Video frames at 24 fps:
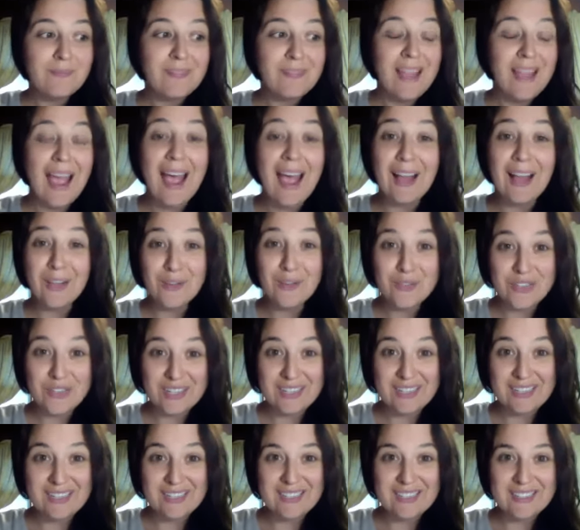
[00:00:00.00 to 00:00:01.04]

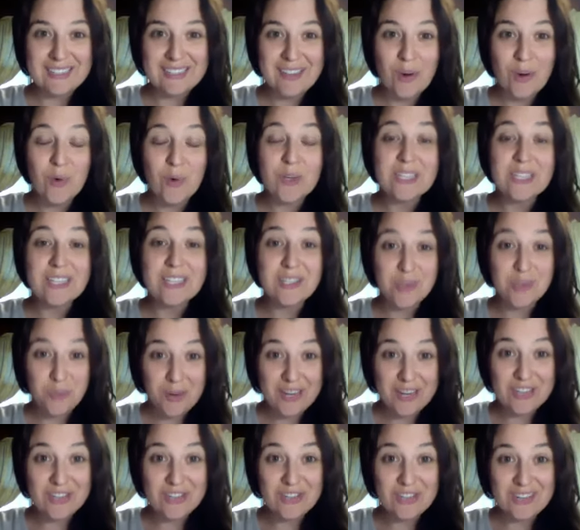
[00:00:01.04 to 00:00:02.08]
allergies or
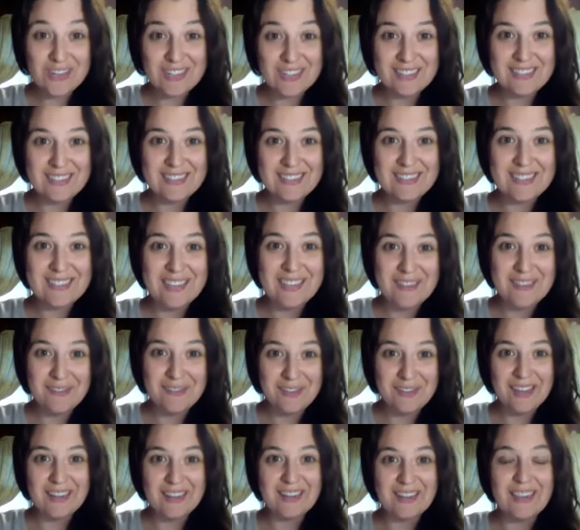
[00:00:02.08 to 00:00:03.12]
situations
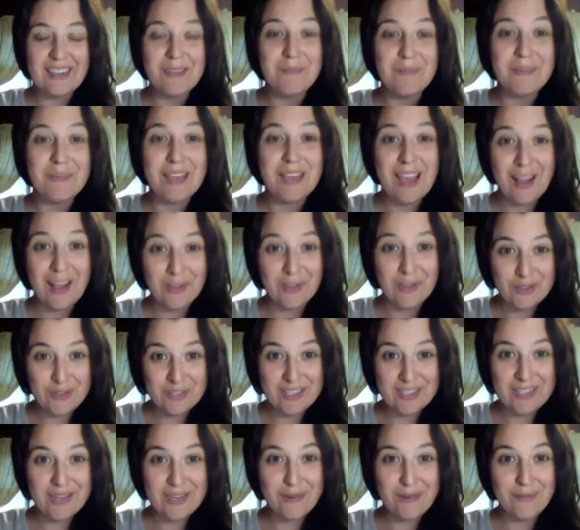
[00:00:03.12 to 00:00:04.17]
even can be
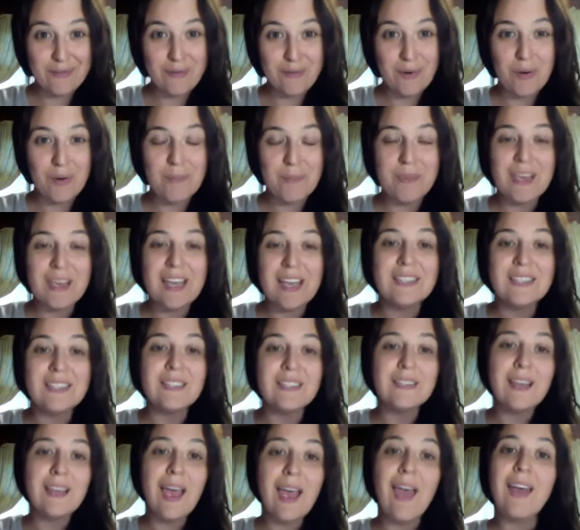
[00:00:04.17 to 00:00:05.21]
allergies, therefore, because
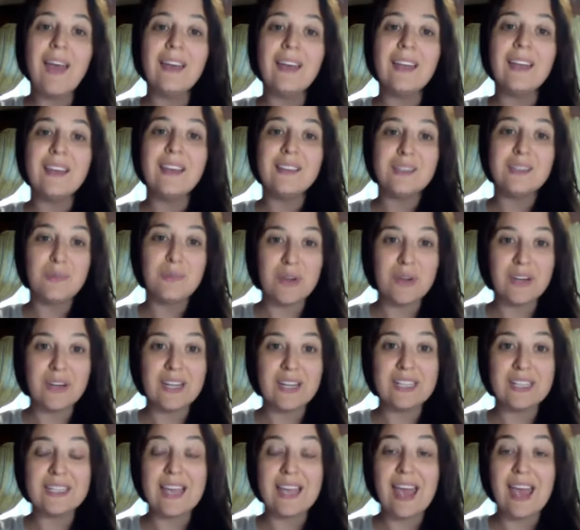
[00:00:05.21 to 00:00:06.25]
it's any
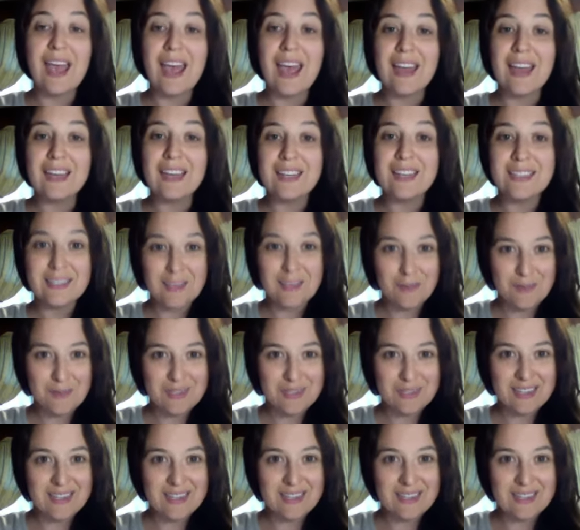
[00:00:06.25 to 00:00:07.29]
experience, any
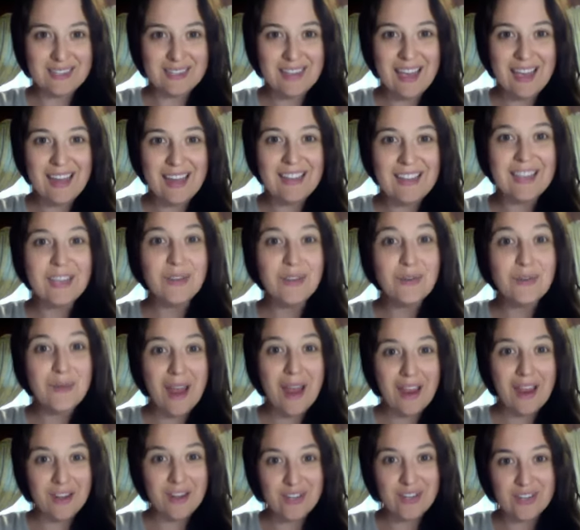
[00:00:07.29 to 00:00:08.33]
substance, any
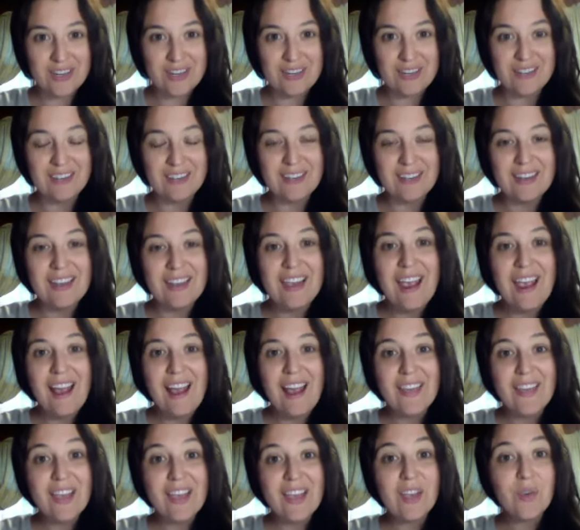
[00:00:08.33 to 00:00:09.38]
interaction
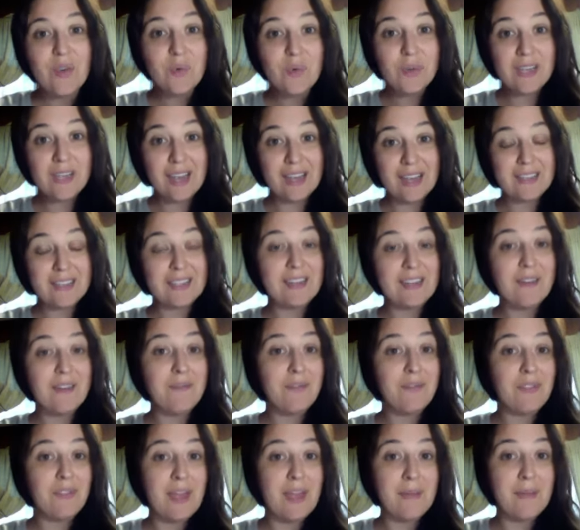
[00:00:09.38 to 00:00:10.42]
that creates an
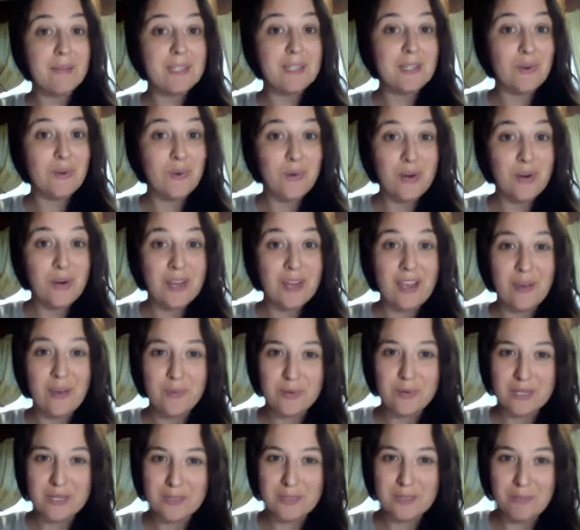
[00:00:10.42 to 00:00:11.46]
inflammatory
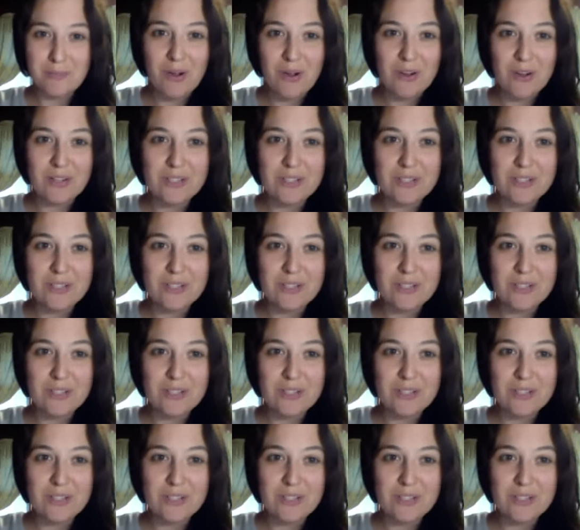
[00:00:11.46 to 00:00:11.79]
response